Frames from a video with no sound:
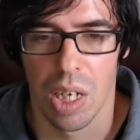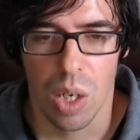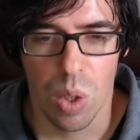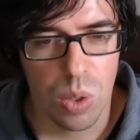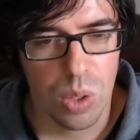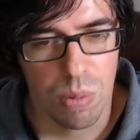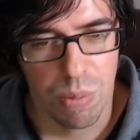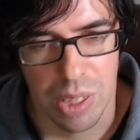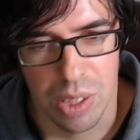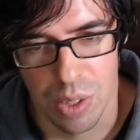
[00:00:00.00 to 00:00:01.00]
Lots of
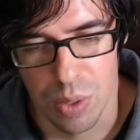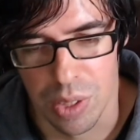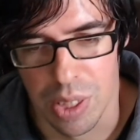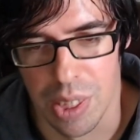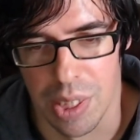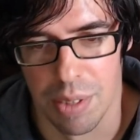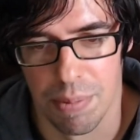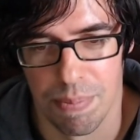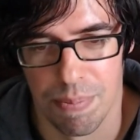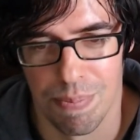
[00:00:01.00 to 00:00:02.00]
things to consider.
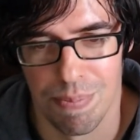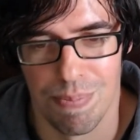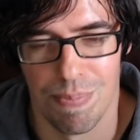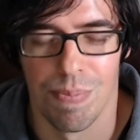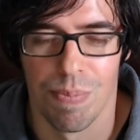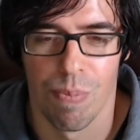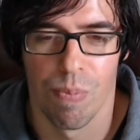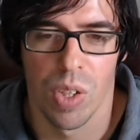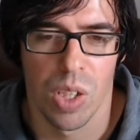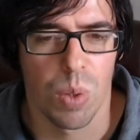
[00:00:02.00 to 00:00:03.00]

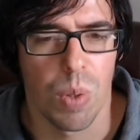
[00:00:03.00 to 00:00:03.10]
So